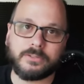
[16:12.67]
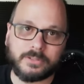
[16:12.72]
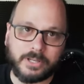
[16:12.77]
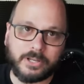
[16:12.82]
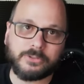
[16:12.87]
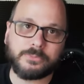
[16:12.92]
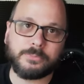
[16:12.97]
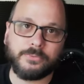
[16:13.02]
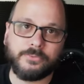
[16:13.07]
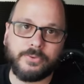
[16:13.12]

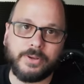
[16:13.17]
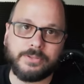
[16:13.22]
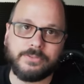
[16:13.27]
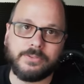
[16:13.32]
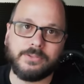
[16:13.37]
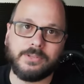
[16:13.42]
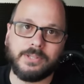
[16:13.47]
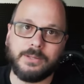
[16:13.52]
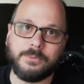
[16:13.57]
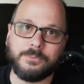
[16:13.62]

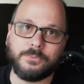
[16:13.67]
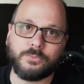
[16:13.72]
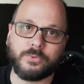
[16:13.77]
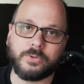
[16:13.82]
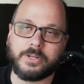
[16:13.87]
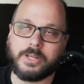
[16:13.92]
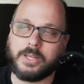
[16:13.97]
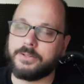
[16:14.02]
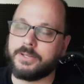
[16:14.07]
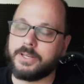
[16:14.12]
customer-facing teams
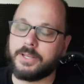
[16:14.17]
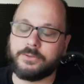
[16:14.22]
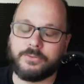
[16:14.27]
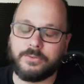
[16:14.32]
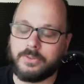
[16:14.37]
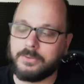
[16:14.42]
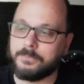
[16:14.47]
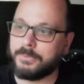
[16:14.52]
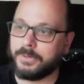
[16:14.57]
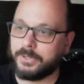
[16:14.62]
were cut down
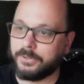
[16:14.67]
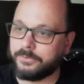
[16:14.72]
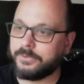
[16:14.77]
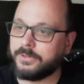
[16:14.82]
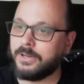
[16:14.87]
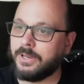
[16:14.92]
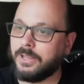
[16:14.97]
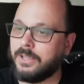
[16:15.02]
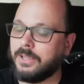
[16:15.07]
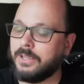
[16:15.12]
to the bone,